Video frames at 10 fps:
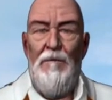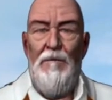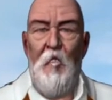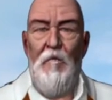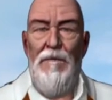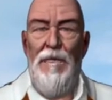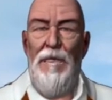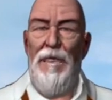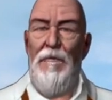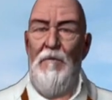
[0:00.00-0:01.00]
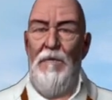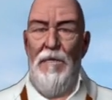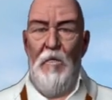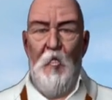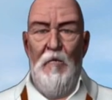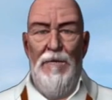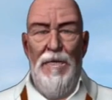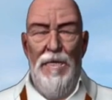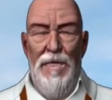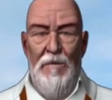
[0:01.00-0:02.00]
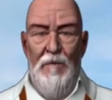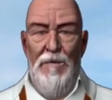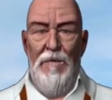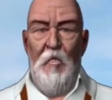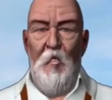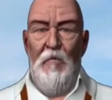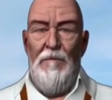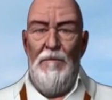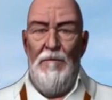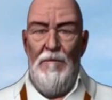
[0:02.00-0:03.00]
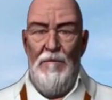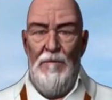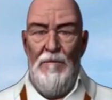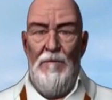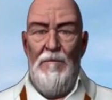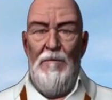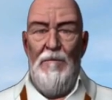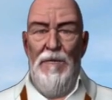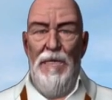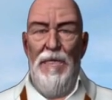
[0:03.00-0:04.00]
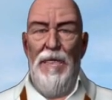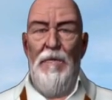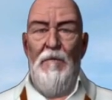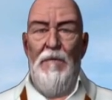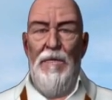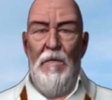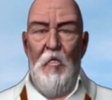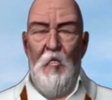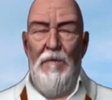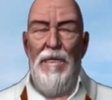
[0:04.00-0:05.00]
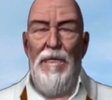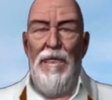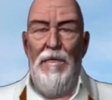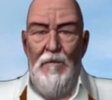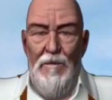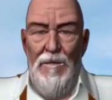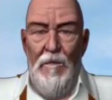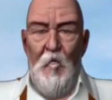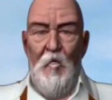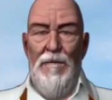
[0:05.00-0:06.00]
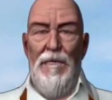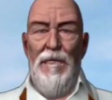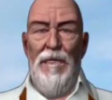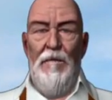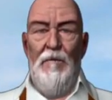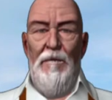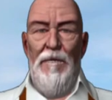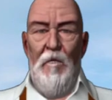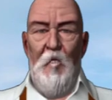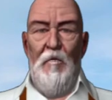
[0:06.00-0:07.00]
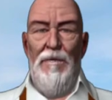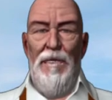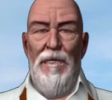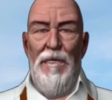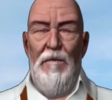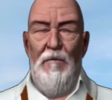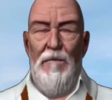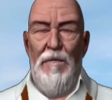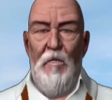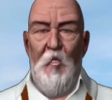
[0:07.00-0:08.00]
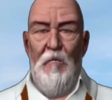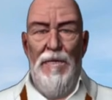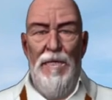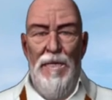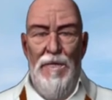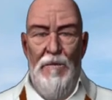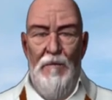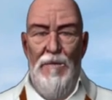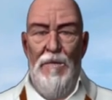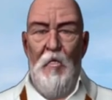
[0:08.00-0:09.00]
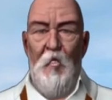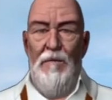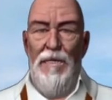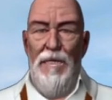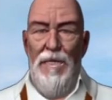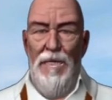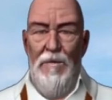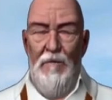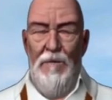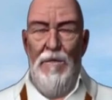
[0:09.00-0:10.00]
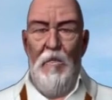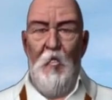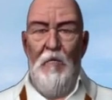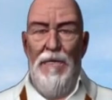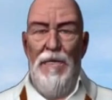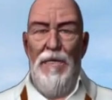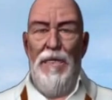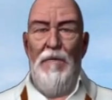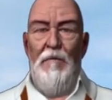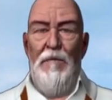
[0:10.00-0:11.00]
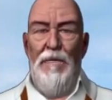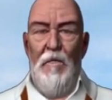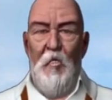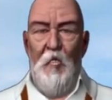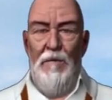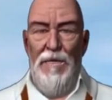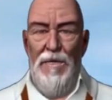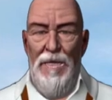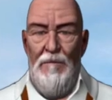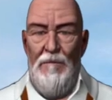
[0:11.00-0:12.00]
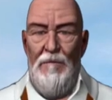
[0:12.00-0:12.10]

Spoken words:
government securities, money market instruments. The money collected in mutual fund scheme is invested by professional fund managers in stocks and bonds etc. in line with the scheme's investment objective.